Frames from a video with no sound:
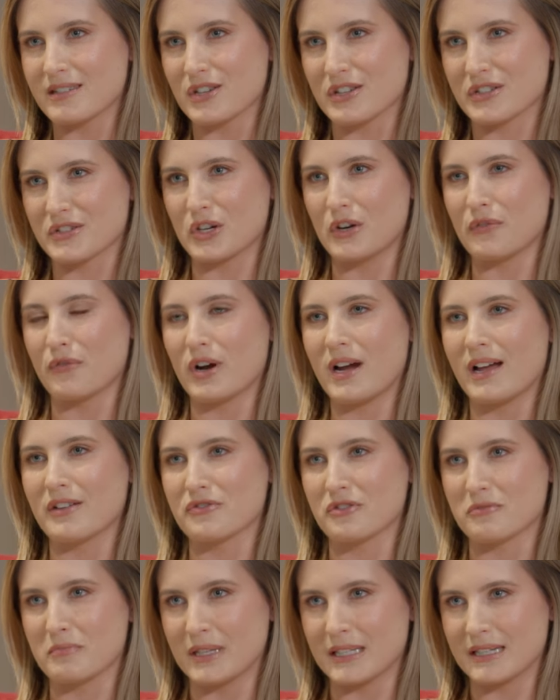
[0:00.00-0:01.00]
just over
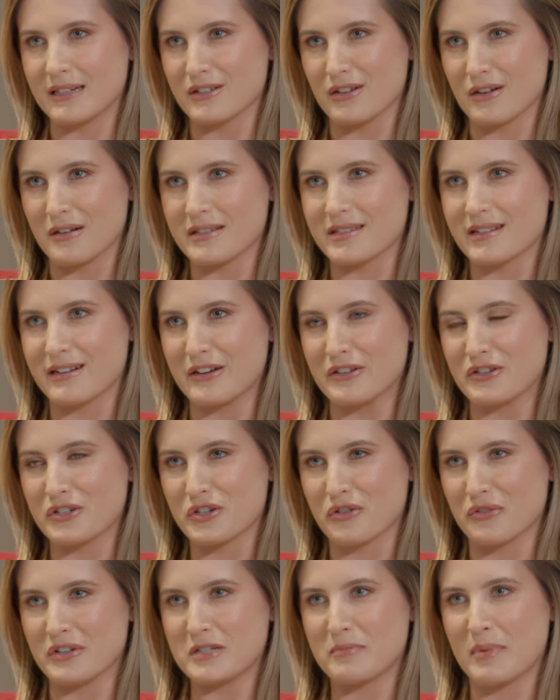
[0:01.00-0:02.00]
$100 million in an
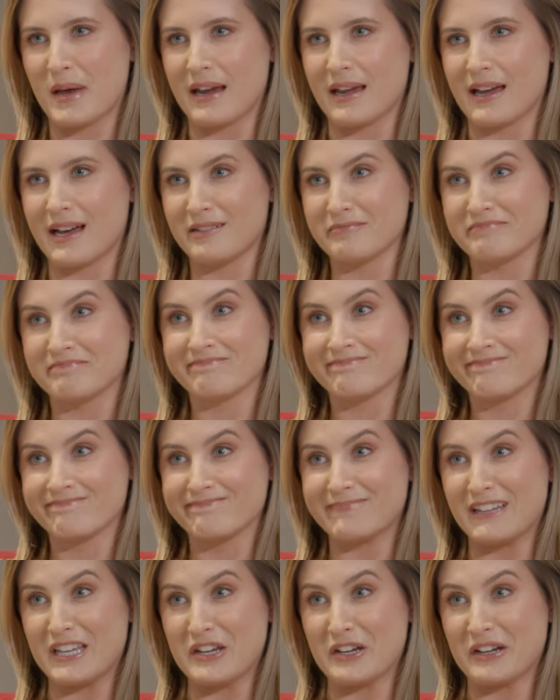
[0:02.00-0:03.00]
insurance payout.
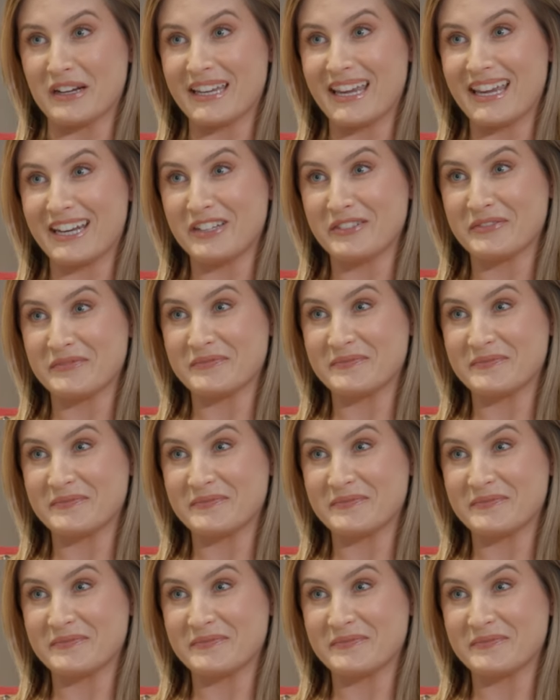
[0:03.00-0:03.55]
Are you going to get it?